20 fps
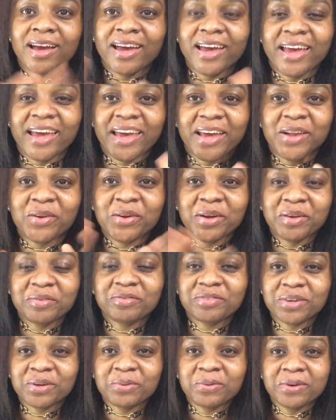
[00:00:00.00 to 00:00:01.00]
Hello
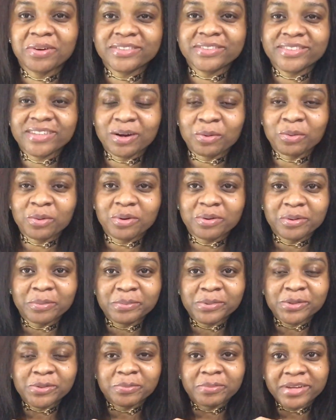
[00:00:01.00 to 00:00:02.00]
everyone and welcome
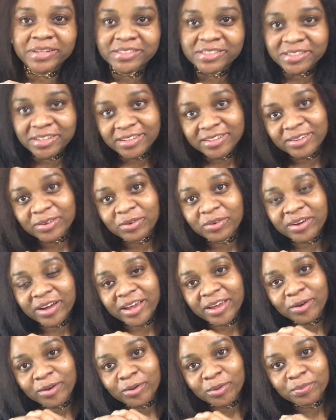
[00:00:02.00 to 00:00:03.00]
to my channel.
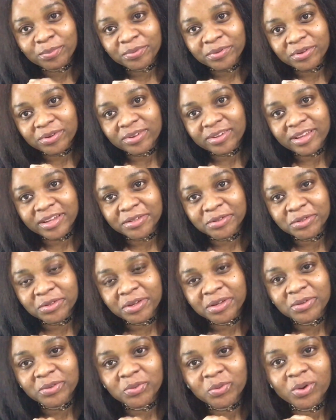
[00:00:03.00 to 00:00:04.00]
I hope you all are
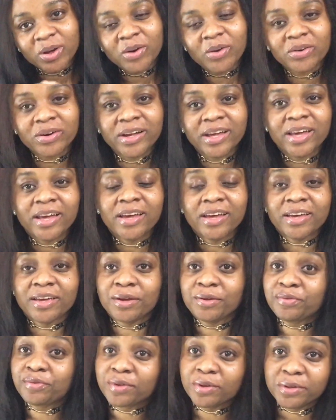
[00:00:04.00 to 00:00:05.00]
doing well.
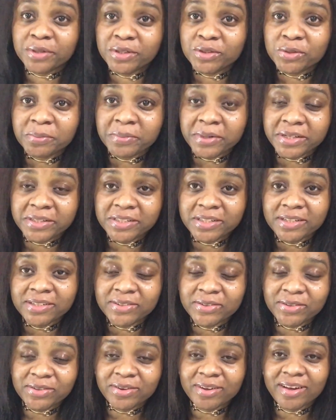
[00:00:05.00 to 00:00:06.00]
If you're new to my
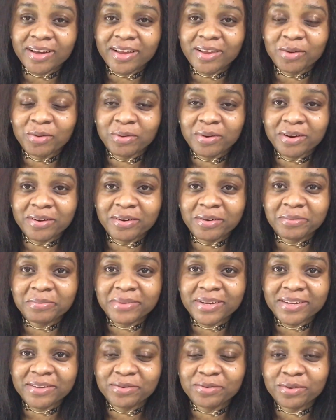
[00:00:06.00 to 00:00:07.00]
channel, you're hello, welcome,
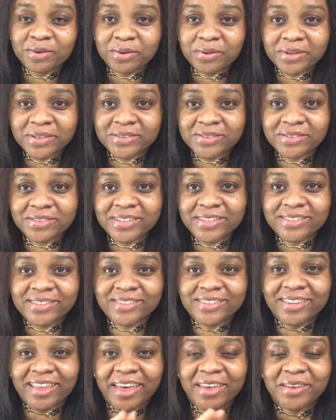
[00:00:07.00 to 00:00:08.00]
and if you're returning,
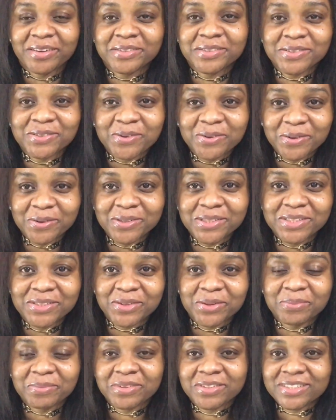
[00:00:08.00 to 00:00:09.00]
thank you so
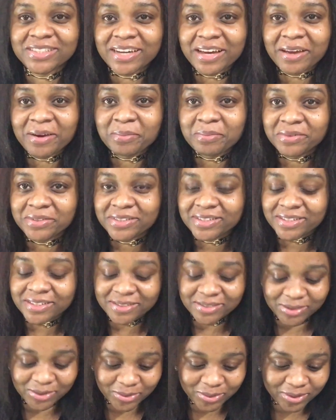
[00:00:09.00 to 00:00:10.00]
much. I
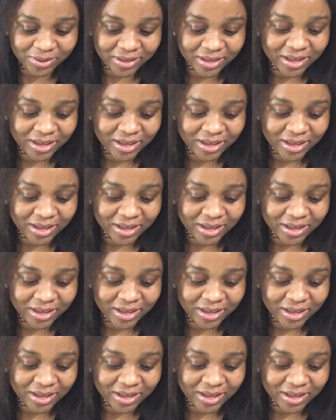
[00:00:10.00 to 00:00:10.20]
appreciate you all.